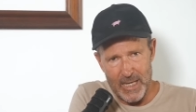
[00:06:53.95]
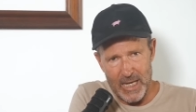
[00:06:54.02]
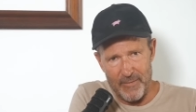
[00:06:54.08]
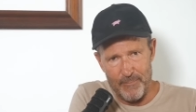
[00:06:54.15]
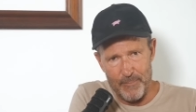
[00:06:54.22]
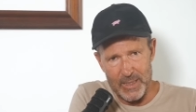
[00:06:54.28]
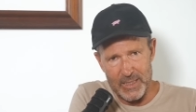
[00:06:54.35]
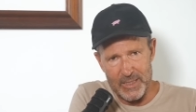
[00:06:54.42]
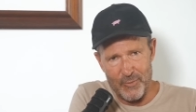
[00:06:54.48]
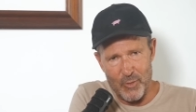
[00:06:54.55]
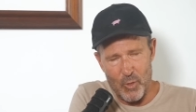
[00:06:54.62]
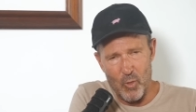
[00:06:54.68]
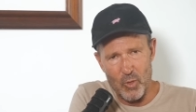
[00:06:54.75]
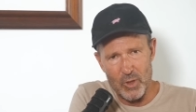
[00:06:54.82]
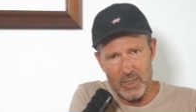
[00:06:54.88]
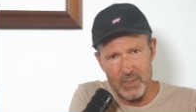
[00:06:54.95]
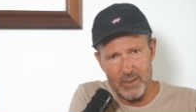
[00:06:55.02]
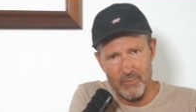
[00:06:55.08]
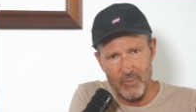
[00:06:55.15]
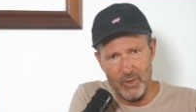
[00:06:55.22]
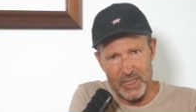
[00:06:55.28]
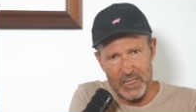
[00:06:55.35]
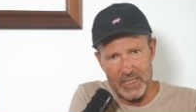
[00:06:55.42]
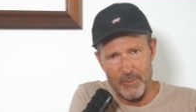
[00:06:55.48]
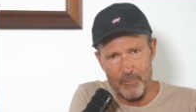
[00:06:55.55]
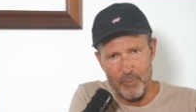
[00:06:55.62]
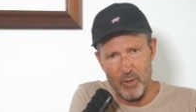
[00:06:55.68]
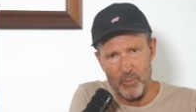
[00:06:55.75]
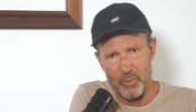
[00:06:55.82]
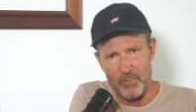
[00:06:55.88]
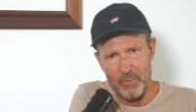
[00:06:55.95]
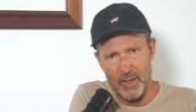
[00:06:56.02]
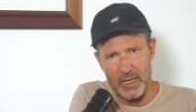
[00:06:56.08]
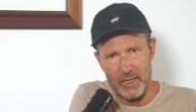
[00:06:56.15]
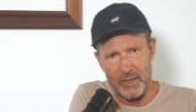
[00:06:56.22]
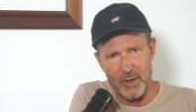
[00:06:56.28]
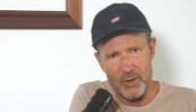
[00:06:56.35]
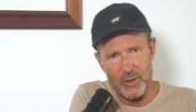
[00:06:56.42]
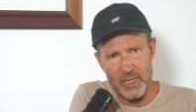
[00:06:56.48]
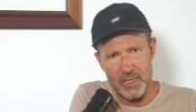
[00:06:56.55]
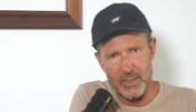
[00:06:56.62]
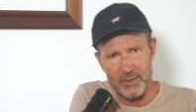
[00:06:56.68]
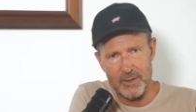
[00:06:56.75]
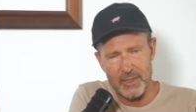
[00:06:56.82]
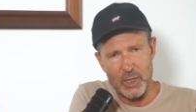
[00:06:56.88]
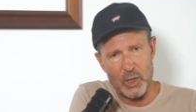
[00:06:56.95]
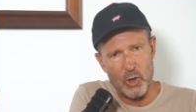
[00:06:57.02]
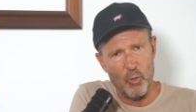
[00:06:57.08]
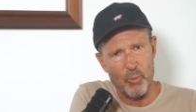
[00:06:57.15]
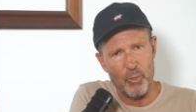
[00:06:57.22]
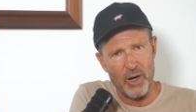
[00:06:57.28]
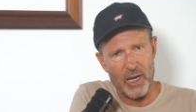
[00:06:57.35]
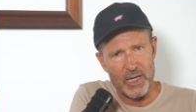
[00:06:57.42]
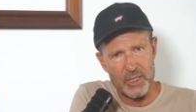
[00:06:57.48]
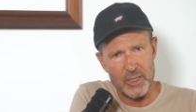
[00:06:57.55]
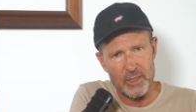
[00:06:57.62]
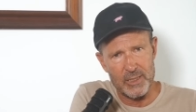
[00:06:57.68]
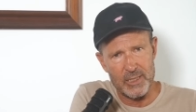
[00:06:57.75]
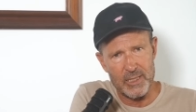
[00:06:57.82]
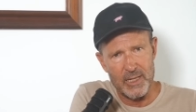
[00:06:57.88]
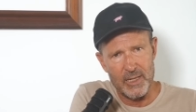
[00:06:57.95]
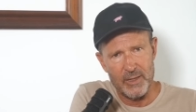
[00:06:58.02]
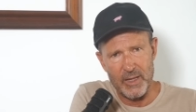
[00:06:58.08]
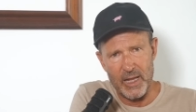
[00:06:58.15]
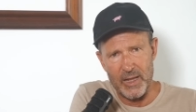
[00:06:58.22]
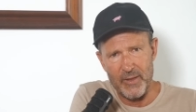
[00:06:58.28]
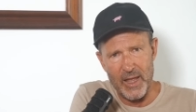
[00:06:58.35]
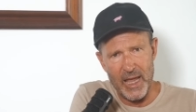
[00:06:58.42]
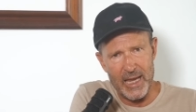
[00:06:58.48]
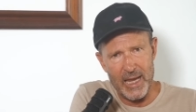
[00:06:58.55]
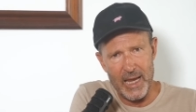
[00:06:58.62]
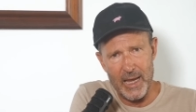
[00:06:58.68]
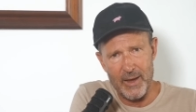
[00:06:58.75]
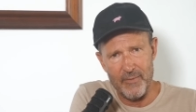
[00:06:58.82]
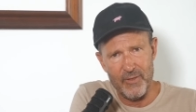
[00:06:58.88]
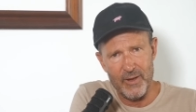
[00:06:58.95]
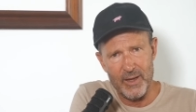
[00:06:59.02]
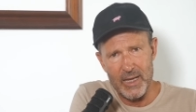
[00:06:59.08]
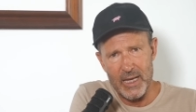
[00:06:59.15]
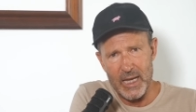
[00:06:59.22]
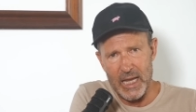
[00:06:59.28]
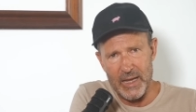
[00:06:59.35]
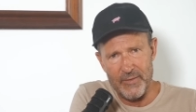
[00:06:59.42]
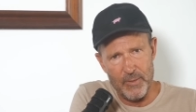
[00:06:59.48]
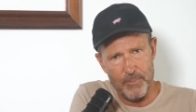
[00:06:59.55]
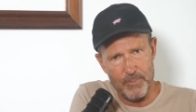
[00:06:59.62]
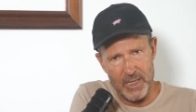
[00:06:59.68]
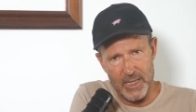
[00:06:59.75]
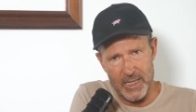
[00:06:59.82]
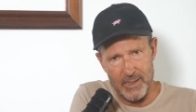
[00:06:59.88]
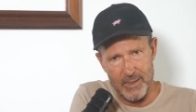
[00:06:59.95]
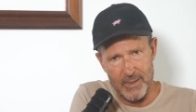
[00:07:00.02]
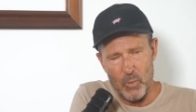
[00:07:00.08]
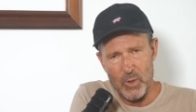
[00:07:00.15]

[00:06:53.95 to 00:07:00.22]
Governments, of course, which is the problem, are closer to corporations than they have ever been,